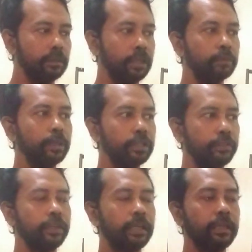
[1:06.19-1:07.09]
When you're
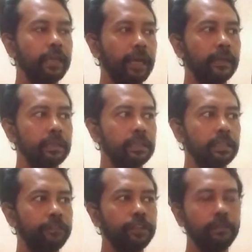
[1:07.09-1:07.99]
thinking that,
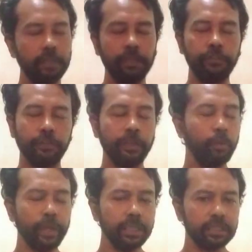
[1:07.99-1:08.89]
if you
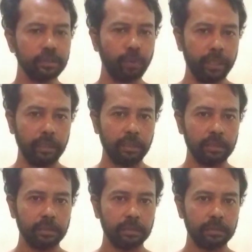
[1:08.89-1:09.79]
think wind, not just wind,
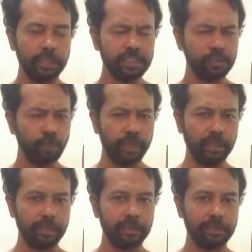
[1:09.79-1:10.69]
they're just
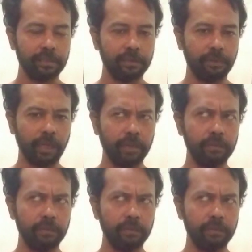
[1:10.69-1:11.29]
wind, right?